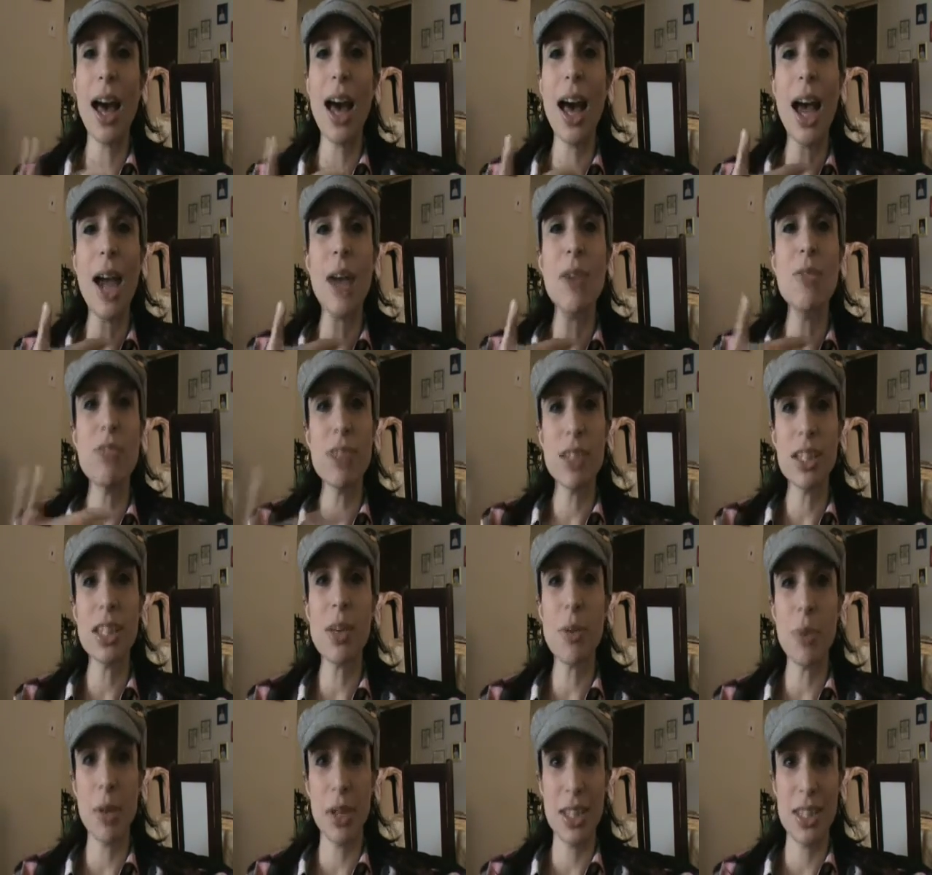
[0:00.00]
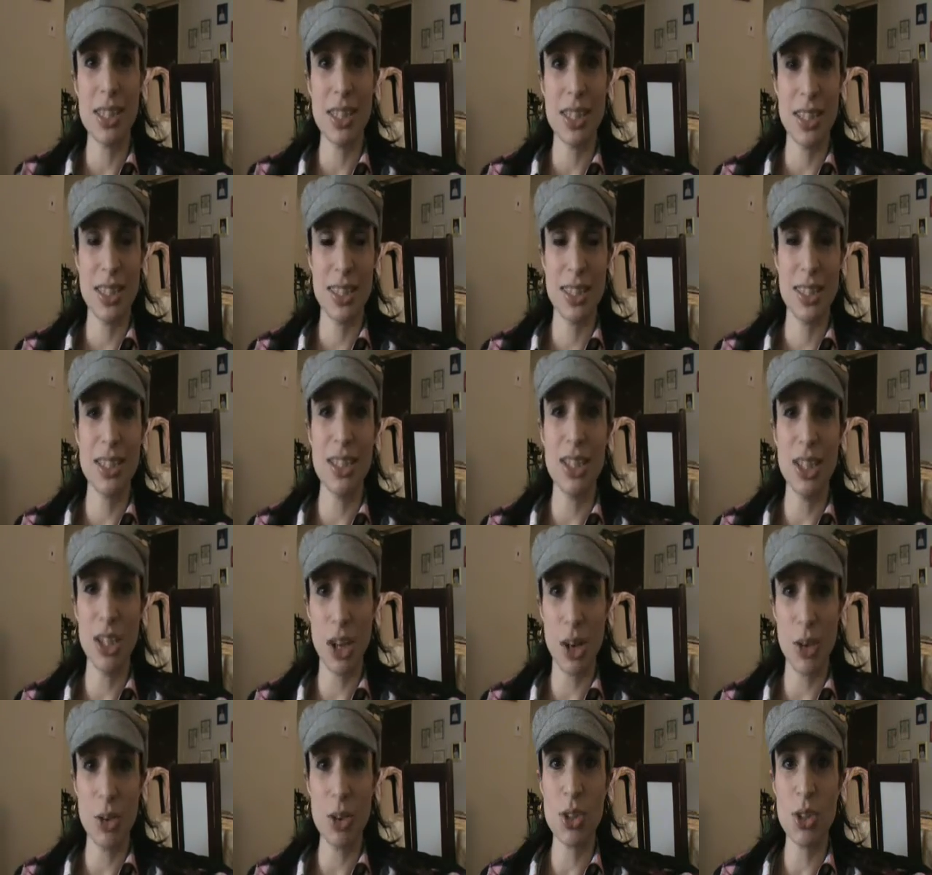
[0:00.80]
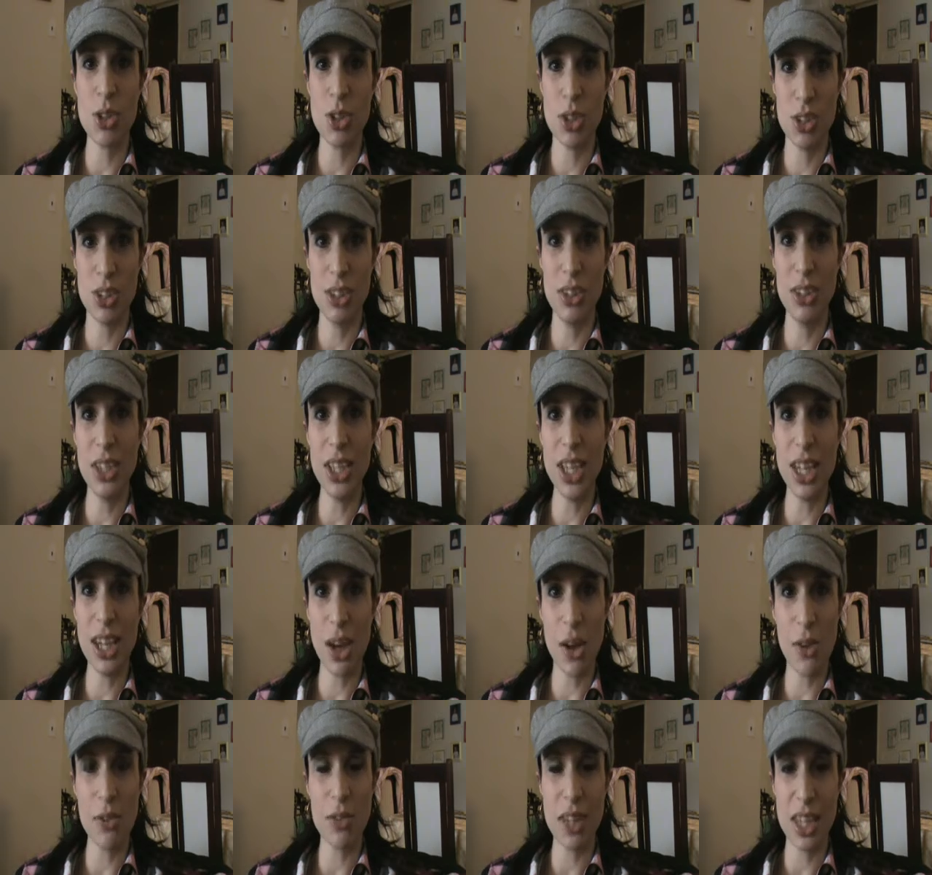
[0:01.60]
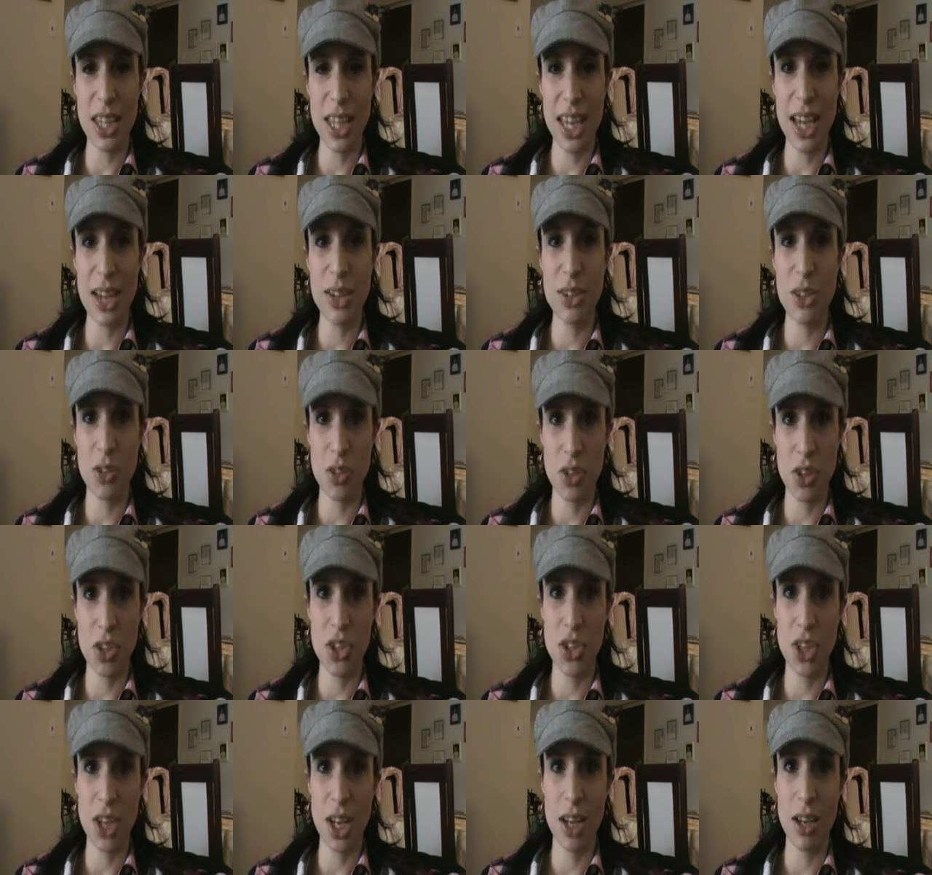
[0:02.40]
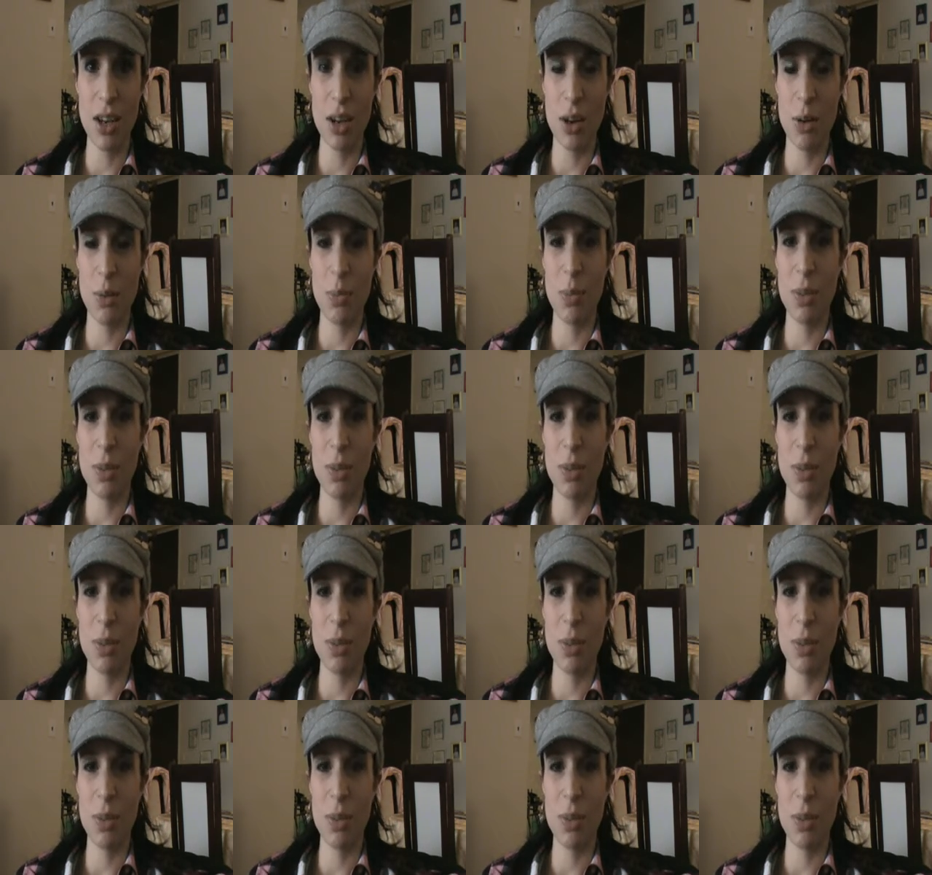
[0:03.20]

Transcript: I really wanted to, you know, lean over the counter and shake her,